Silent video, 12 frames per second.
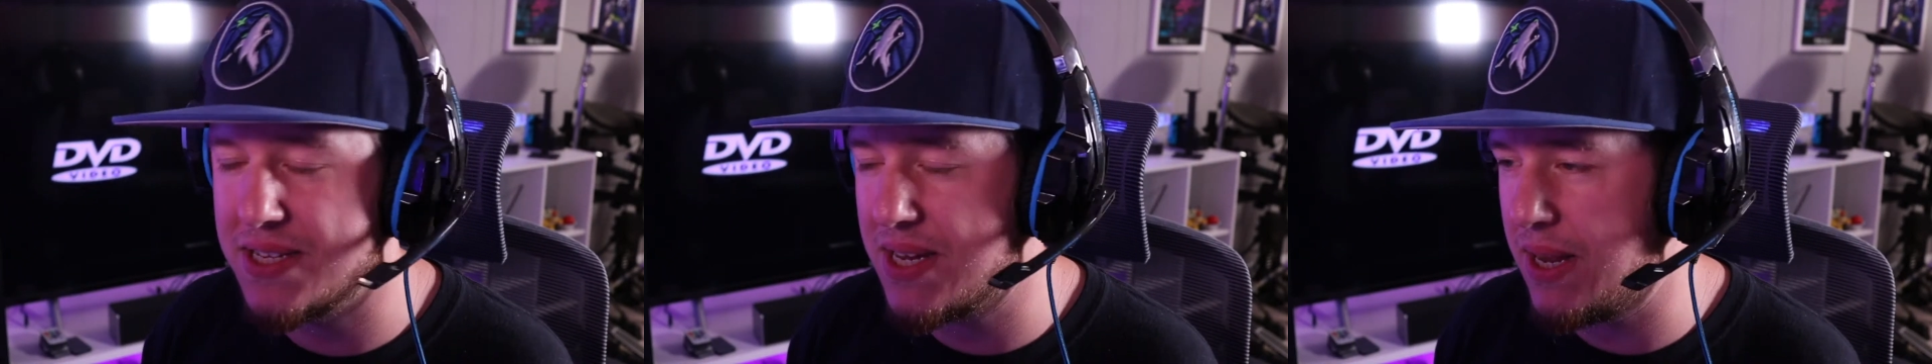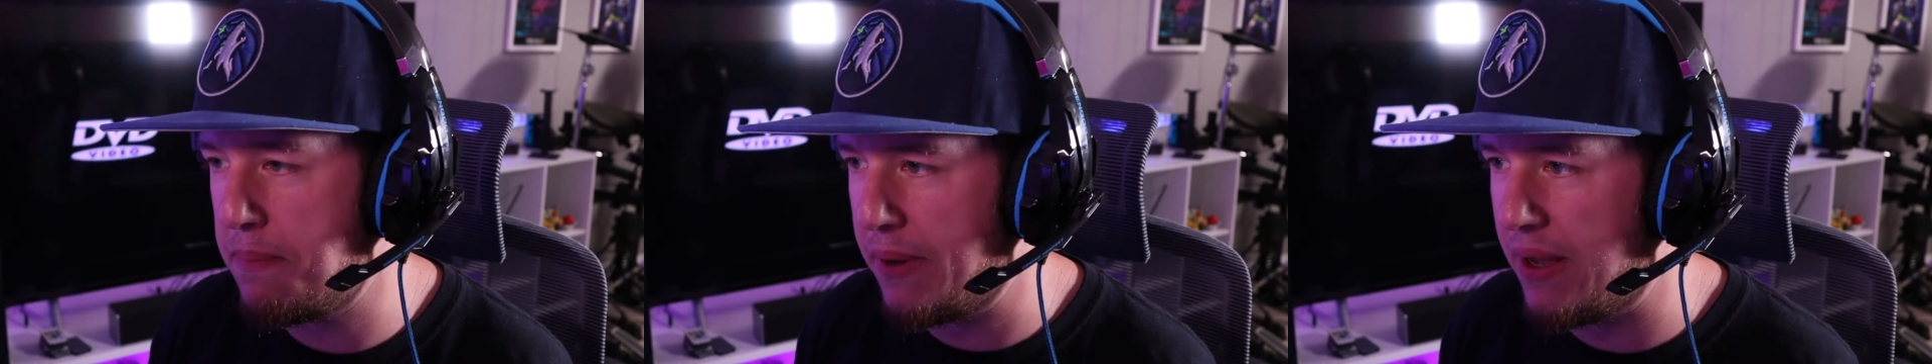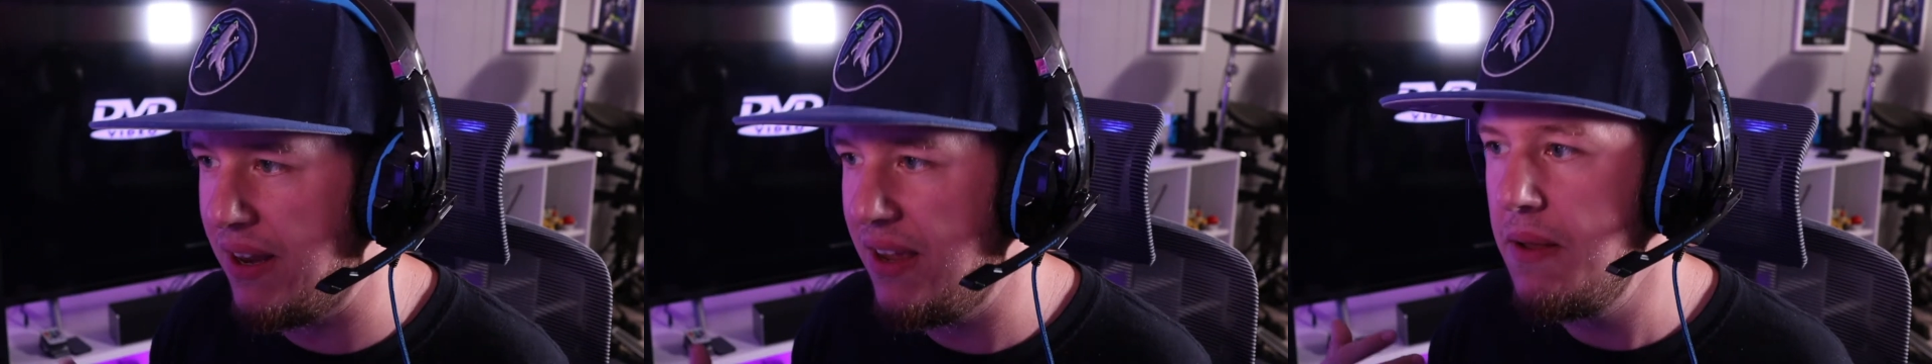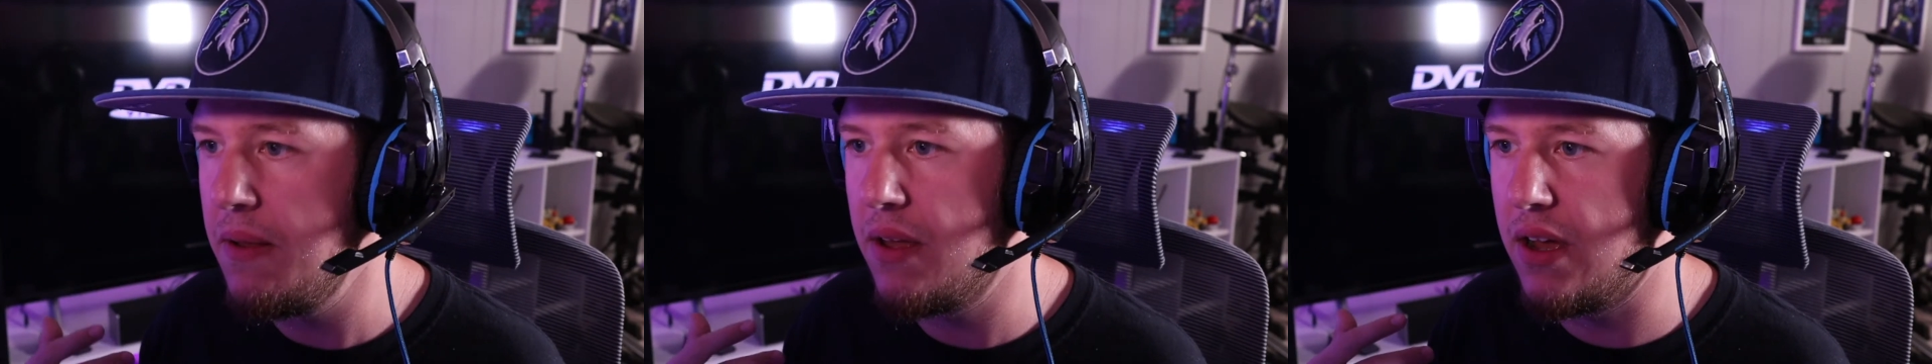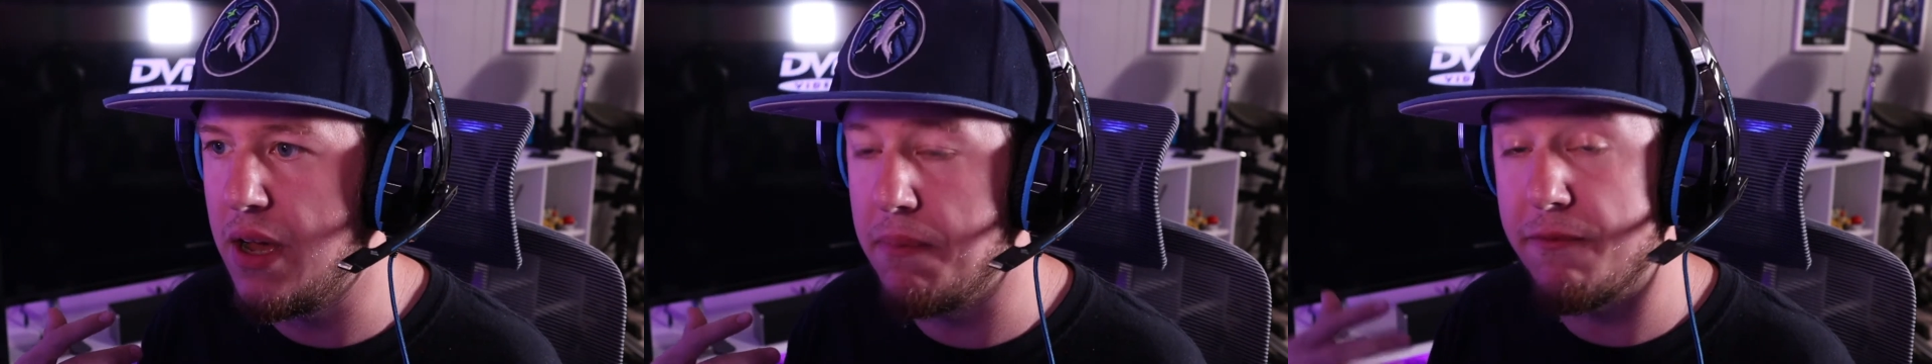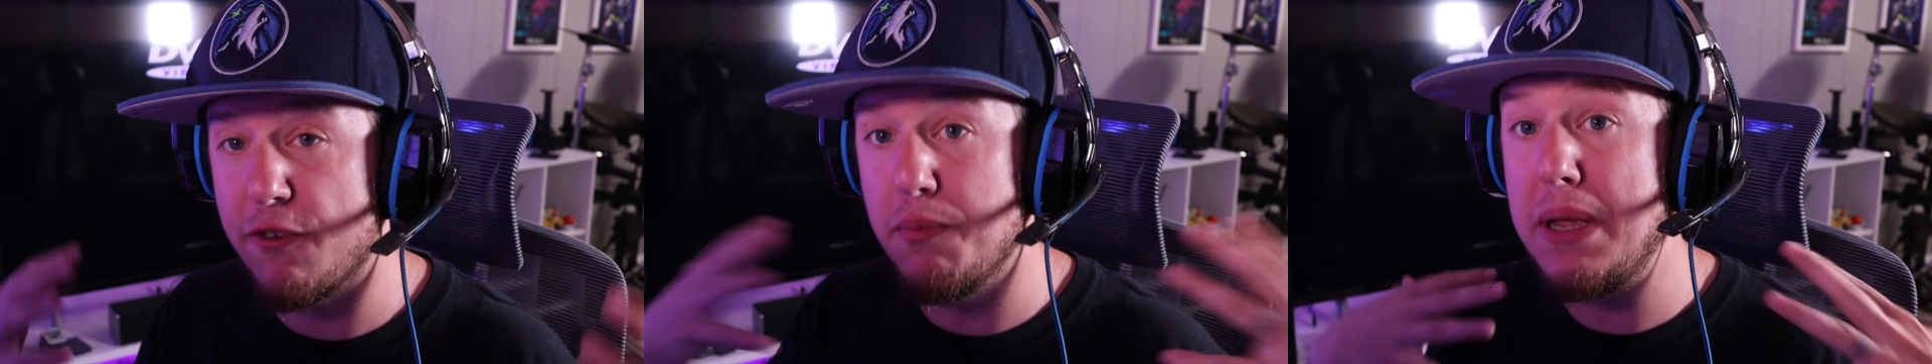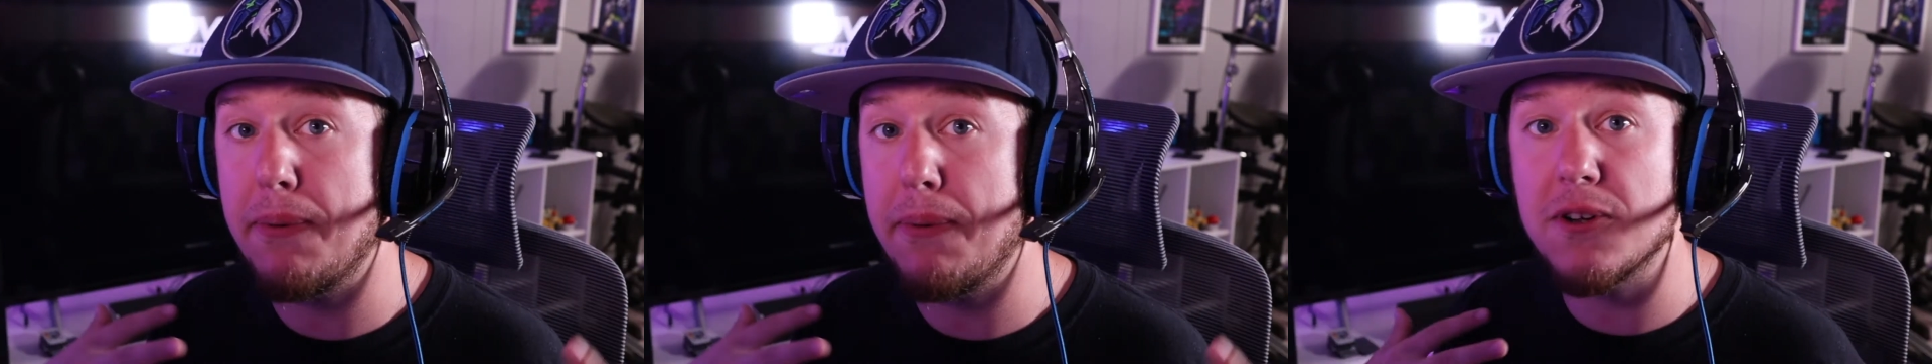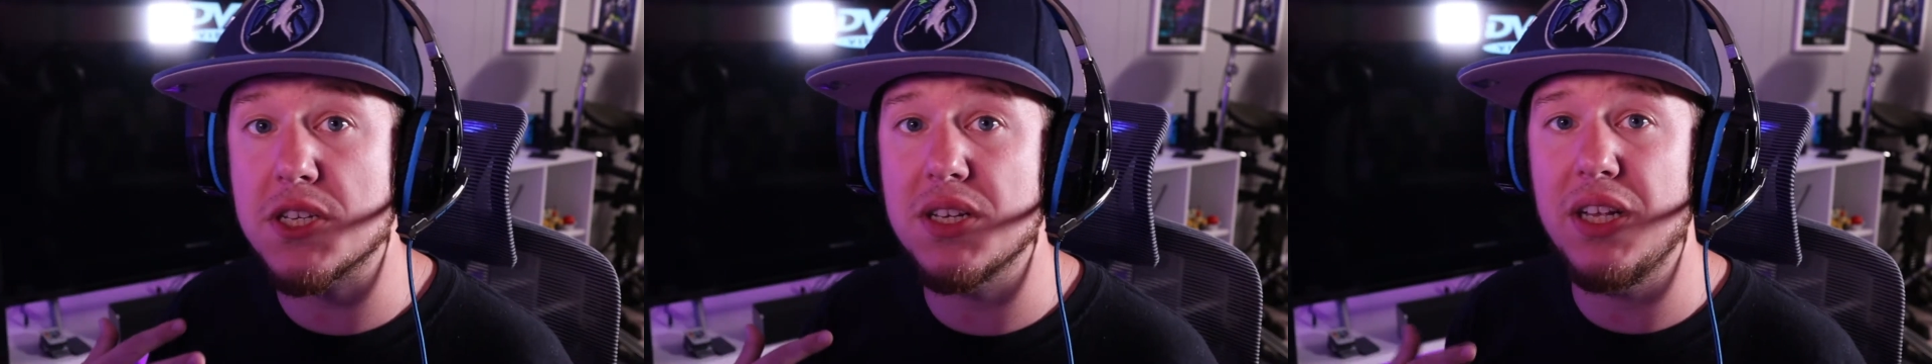But for me
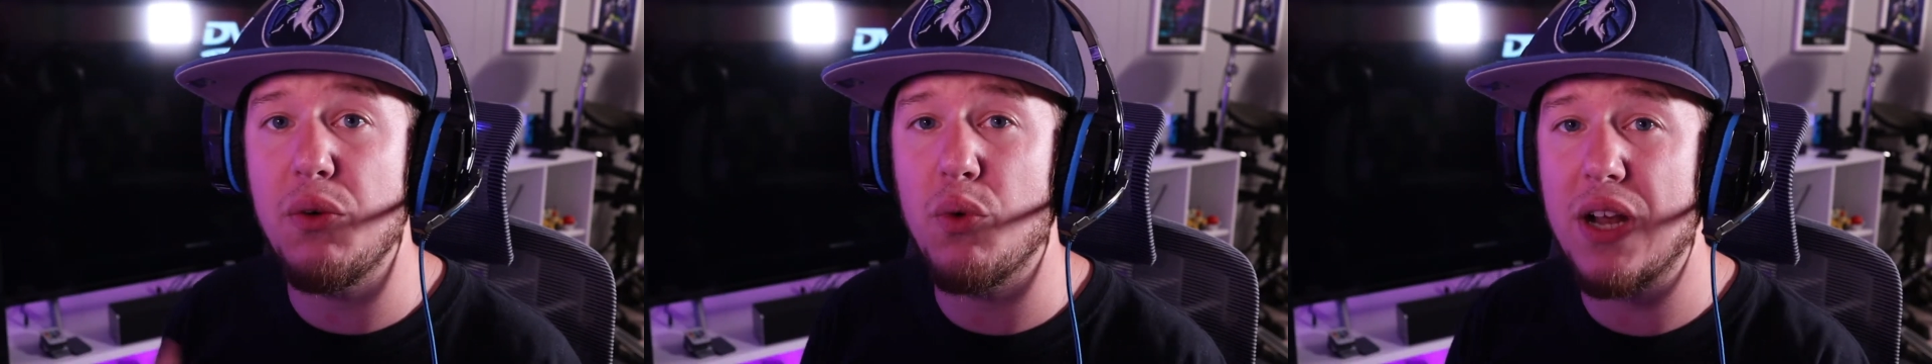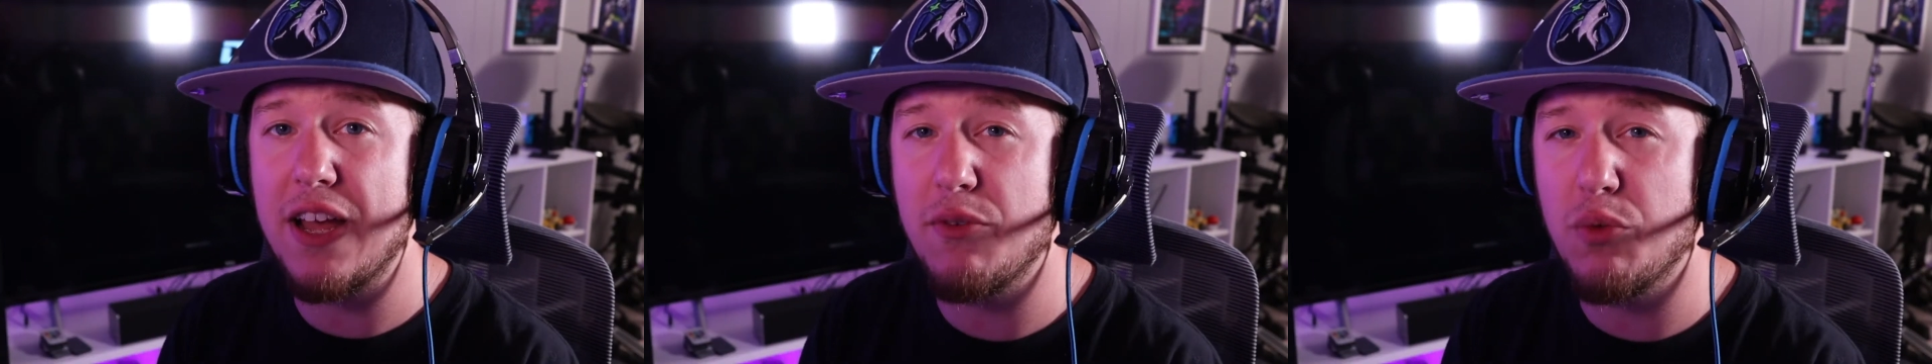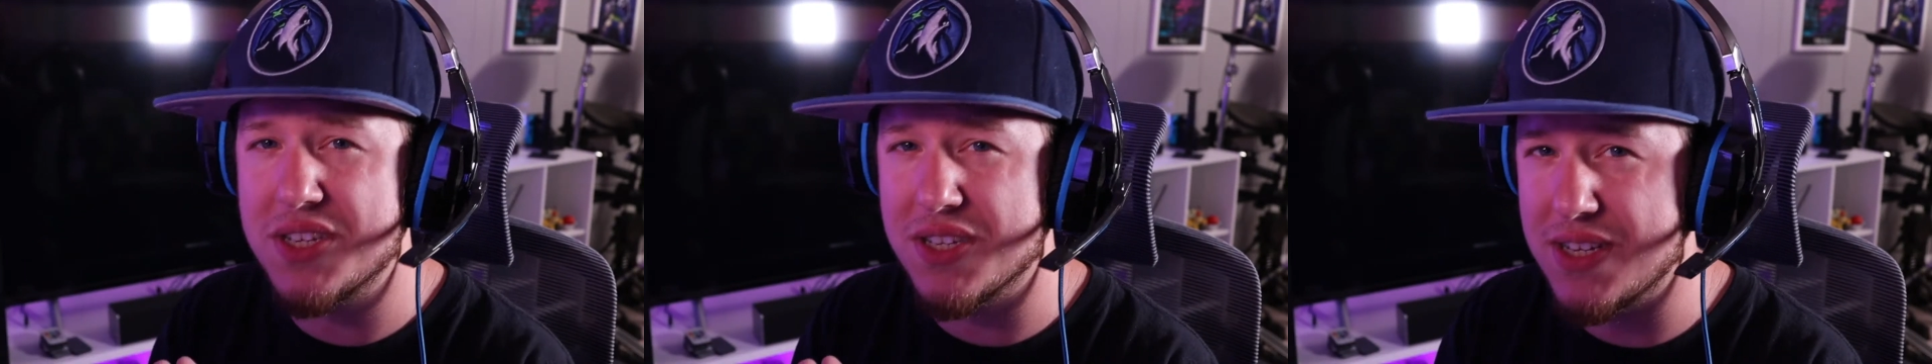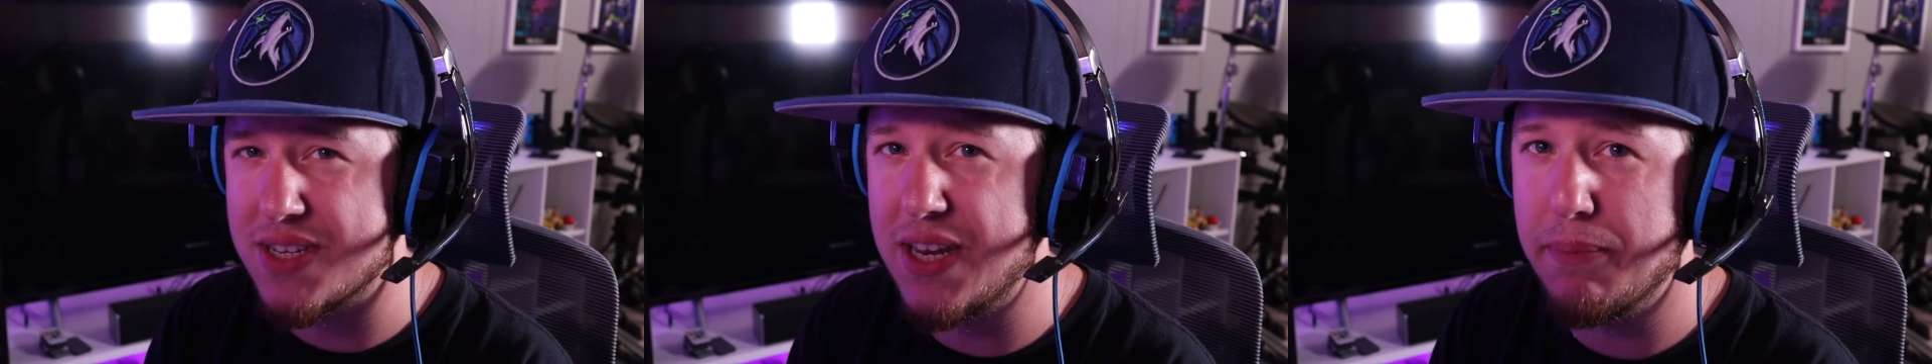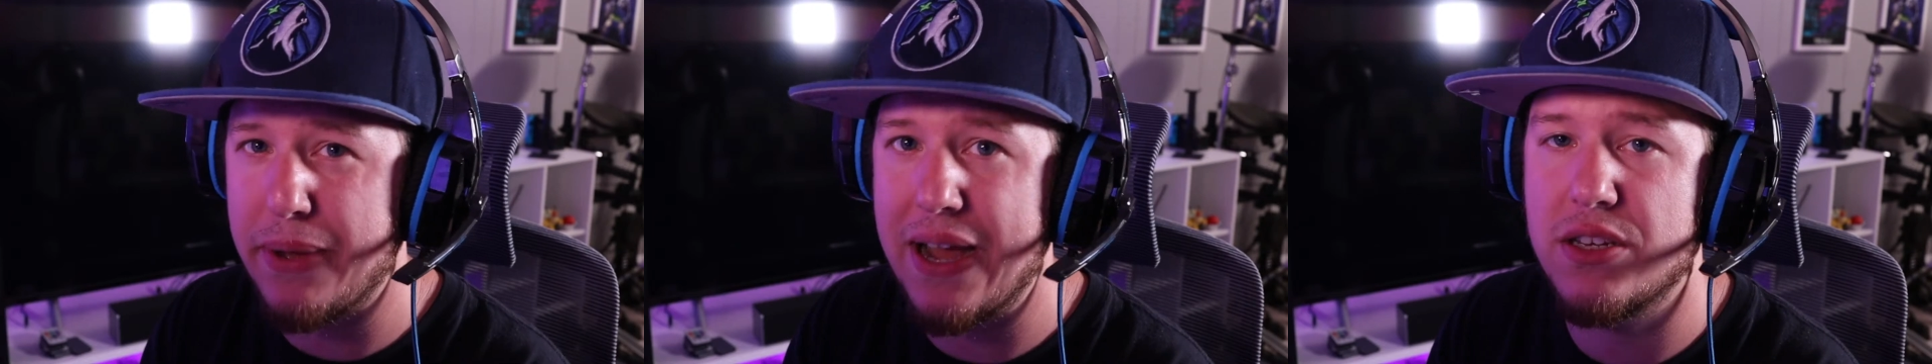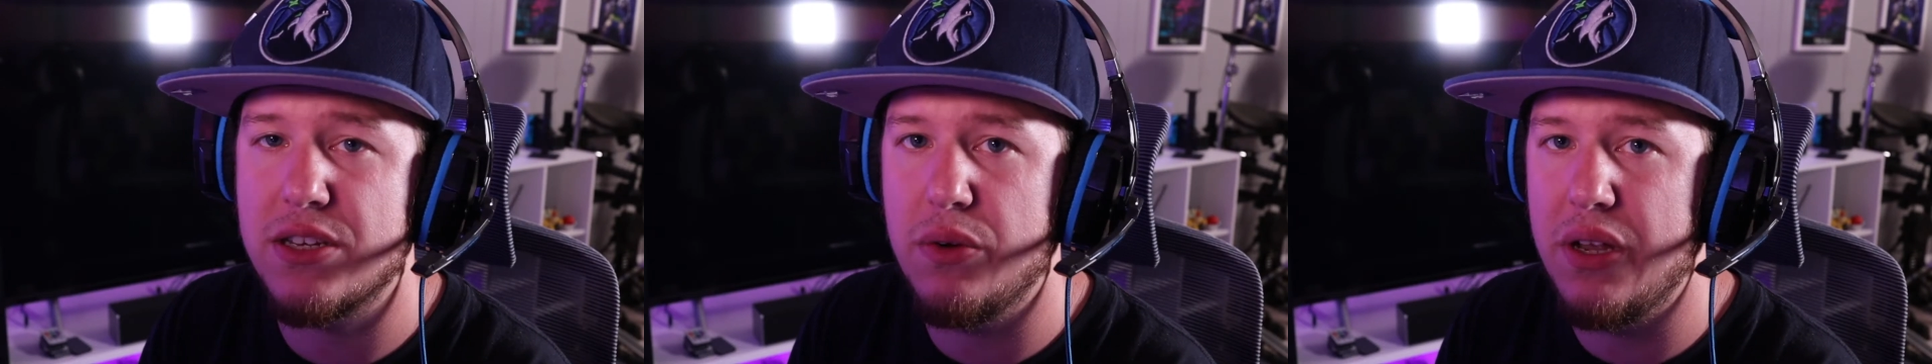personally, when I was listening back to it,